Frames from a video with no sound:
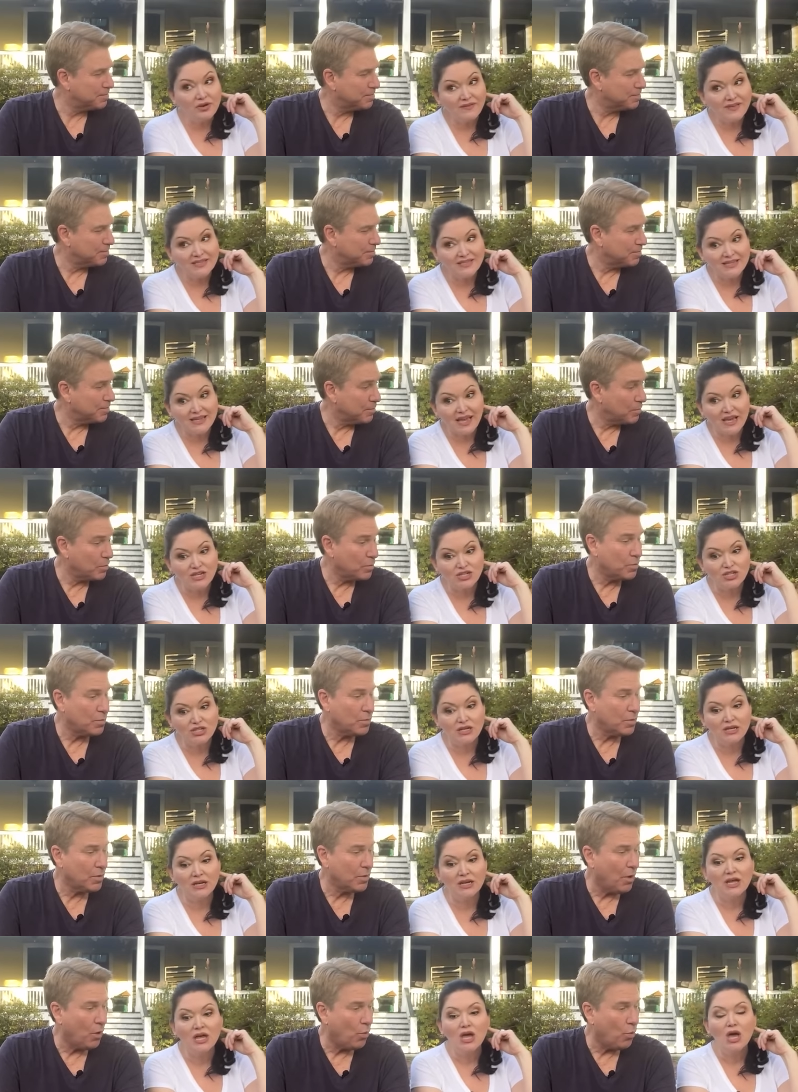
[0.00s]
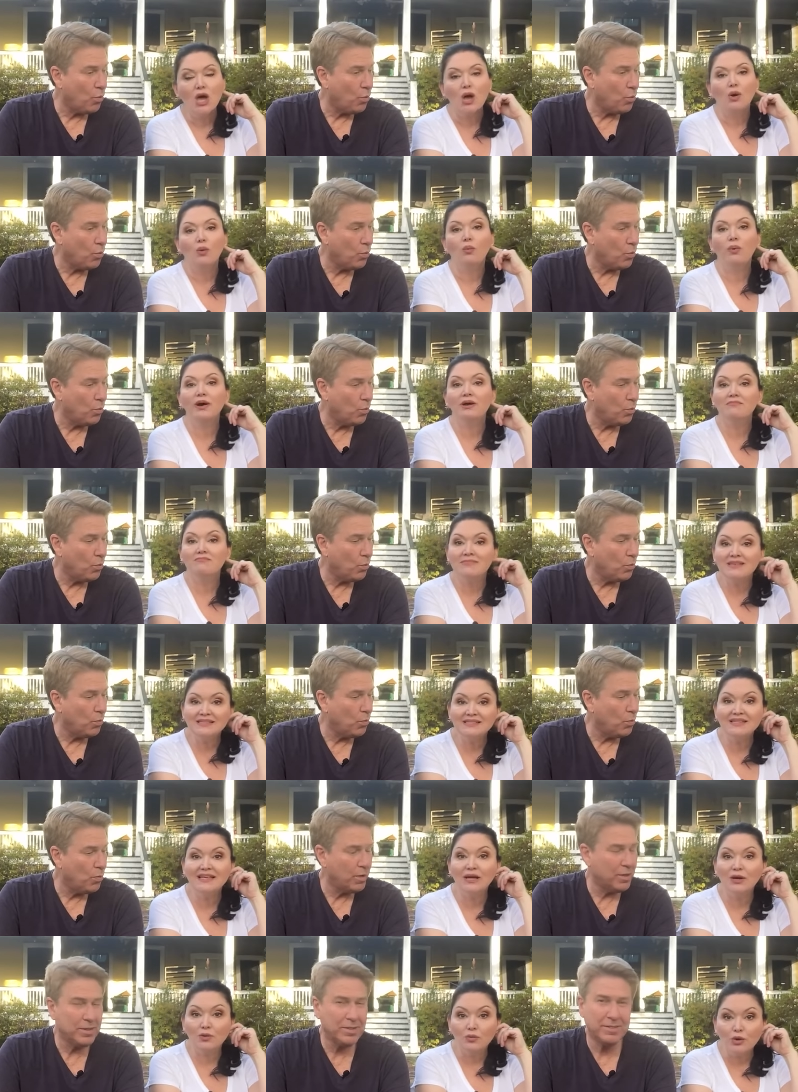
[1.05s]
Speaker 1: investigation, we're
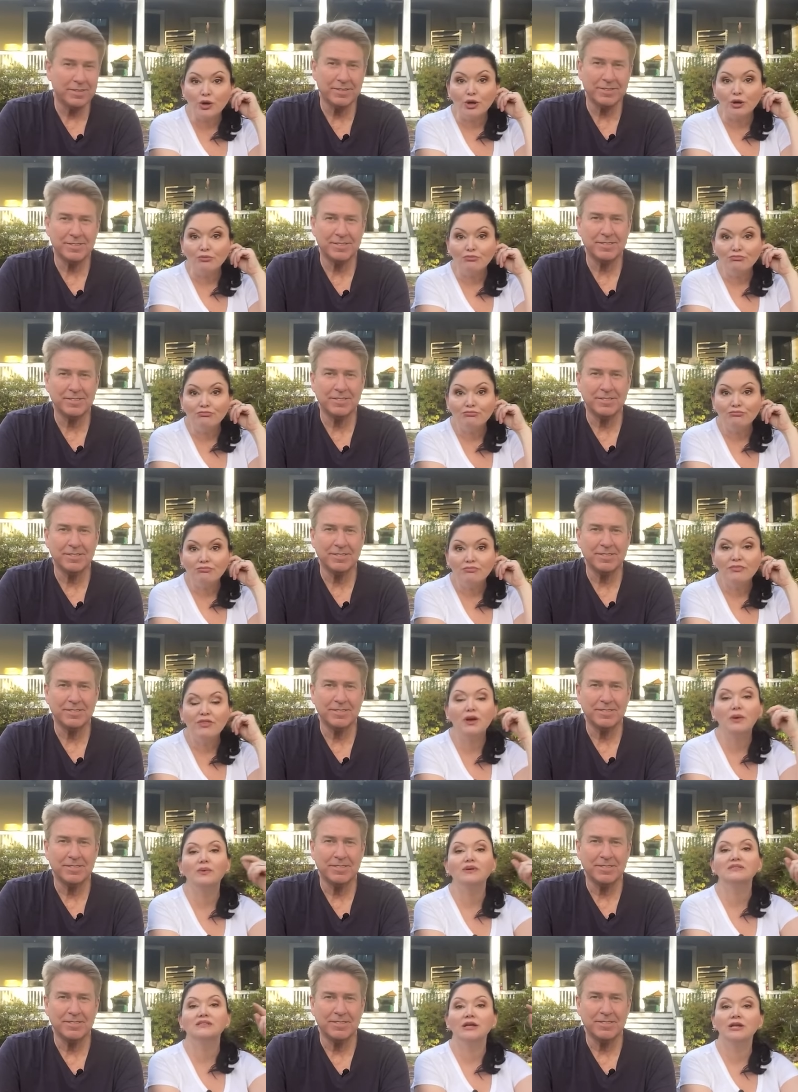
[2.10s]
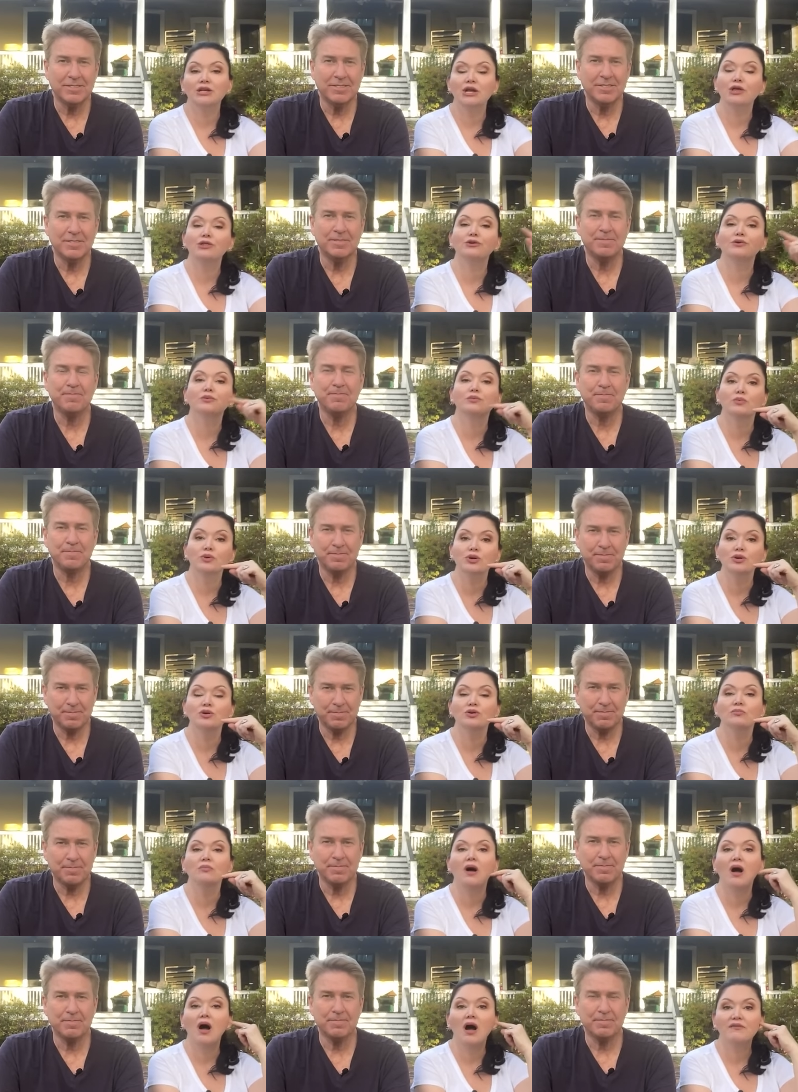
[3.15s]
missing a room. There was another
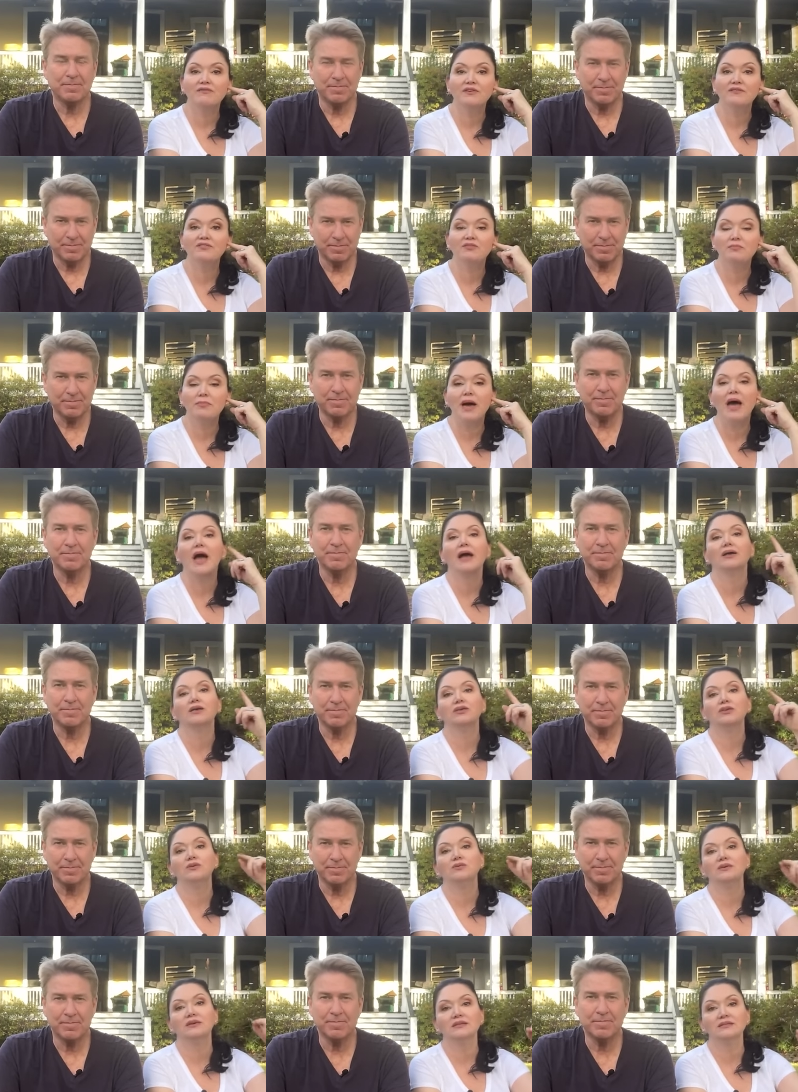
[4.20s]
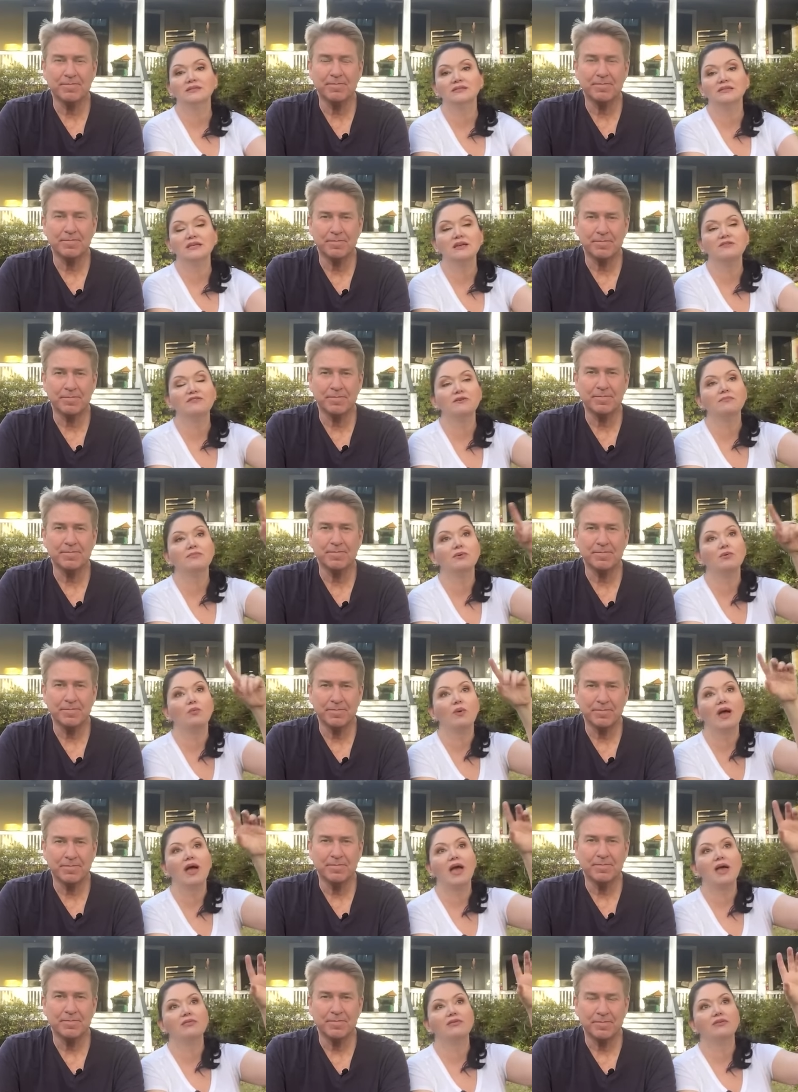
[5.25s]
room off of the back. You can see from the
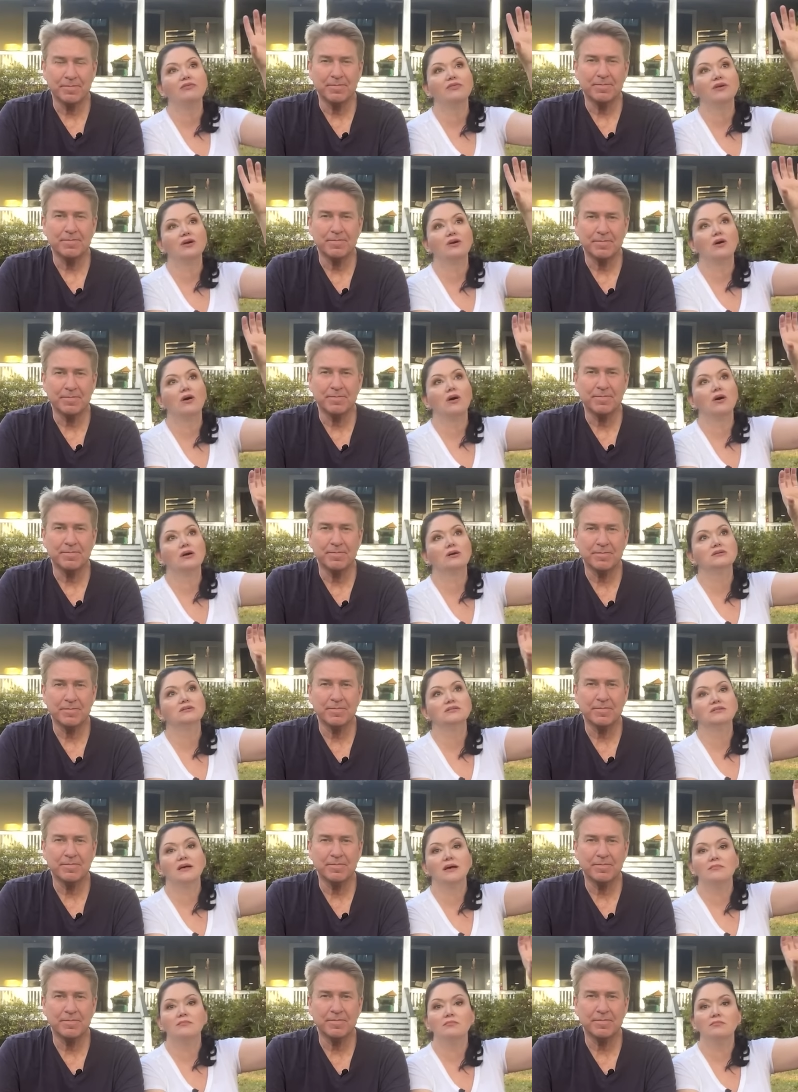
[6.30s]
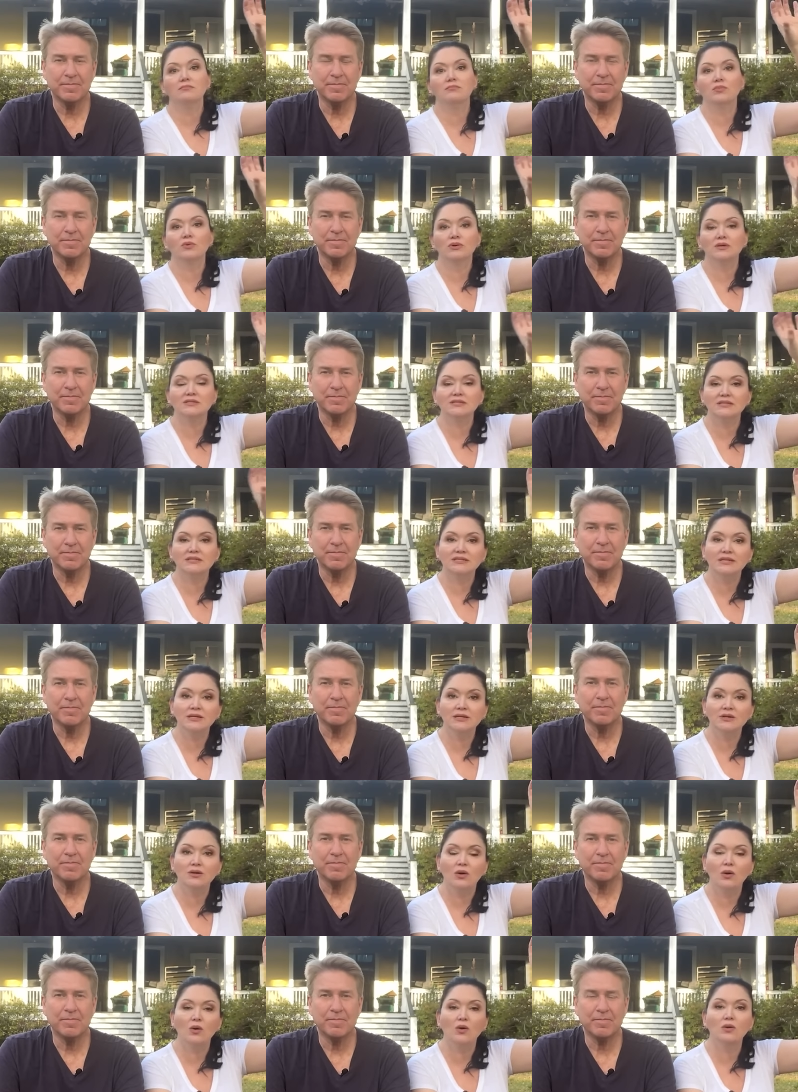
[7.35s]
way that there are some mortise and
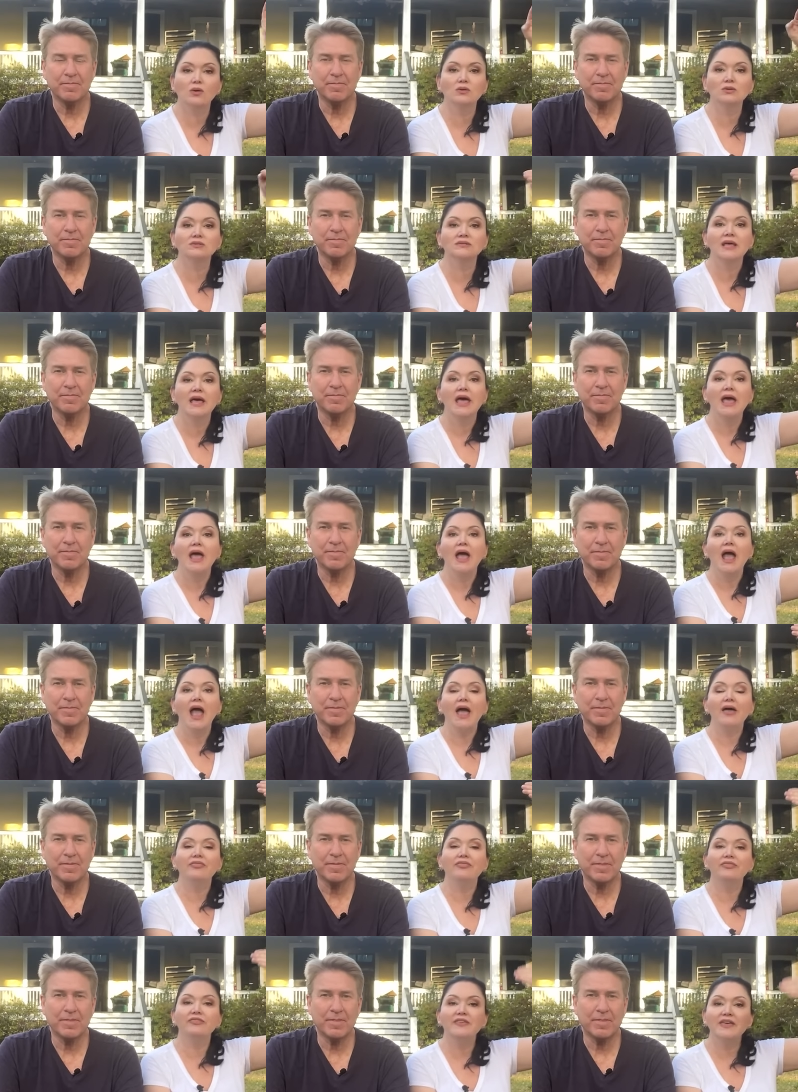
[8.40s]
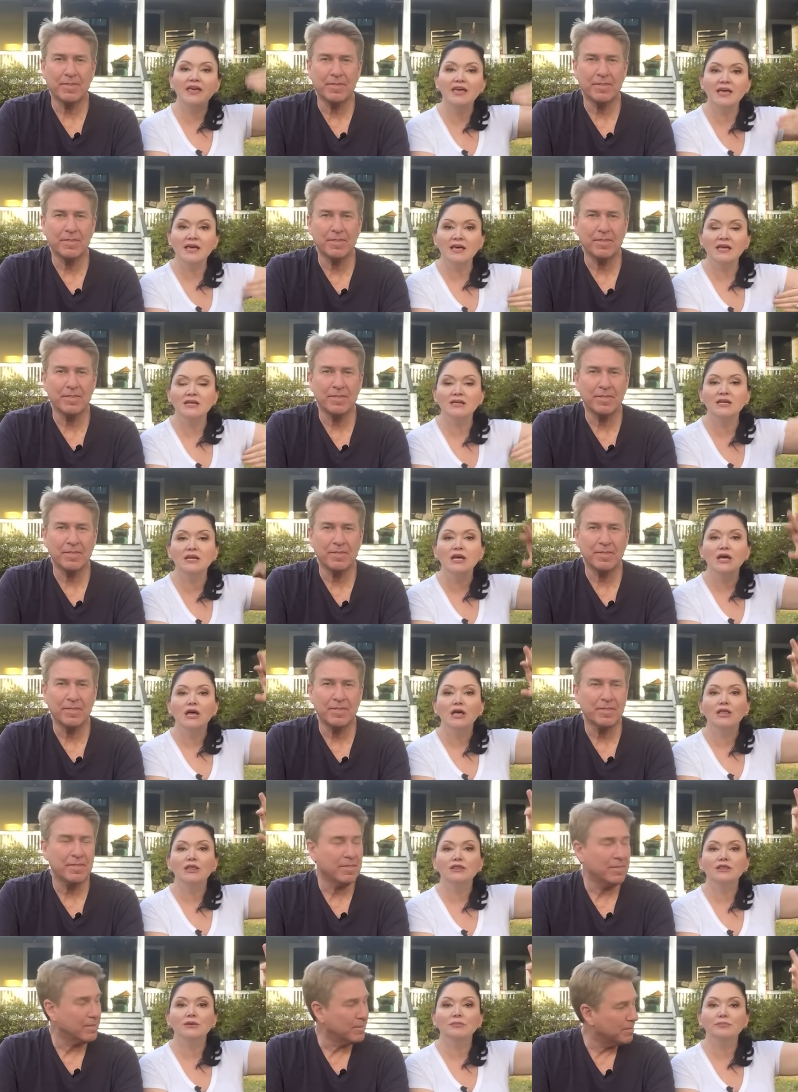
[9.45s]
tenon holes, and then the